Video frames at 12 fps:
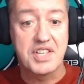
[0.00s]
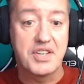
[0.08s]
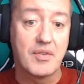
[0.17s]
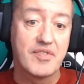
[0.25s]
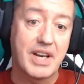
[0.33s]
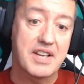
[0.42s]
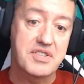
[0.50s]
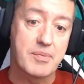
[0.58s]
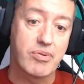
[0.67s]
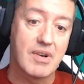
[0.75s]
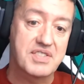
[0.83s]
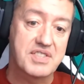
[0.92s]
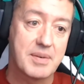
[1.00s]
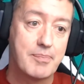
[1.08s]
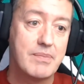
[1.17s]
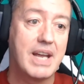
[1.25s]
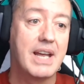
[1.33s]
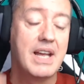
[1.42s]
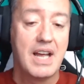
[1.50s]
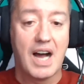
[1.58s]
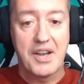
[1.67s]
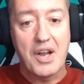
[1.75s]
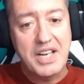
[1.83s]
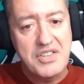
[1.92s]
Don't forget to press submit,
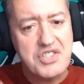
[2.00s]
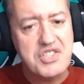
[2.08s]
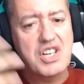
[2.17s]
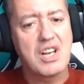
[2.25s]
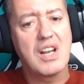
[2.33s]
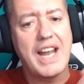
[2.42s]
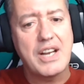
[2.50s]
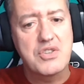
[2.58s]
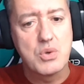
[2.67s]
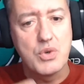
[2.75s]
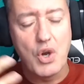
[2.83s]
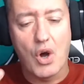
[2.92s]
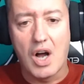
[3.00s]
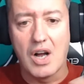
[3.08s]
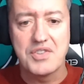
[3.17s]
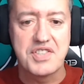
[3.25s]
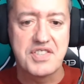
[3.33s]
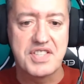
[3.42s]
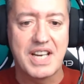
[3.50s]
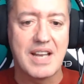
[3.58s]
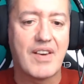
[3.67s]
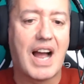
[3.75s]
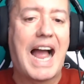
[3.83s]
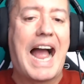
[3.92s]
and I can just collect all your answers
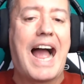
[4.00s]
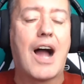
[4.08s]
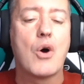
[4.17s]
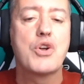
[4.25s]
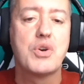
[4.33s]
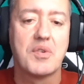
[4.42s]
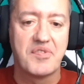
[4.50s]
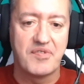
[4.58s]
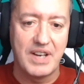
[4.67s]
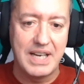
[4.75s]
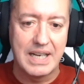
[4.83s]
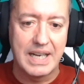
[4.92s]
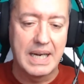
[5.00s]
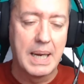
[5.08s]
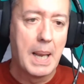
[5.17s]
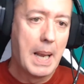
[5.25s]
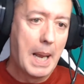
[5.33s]
together, how you're feeling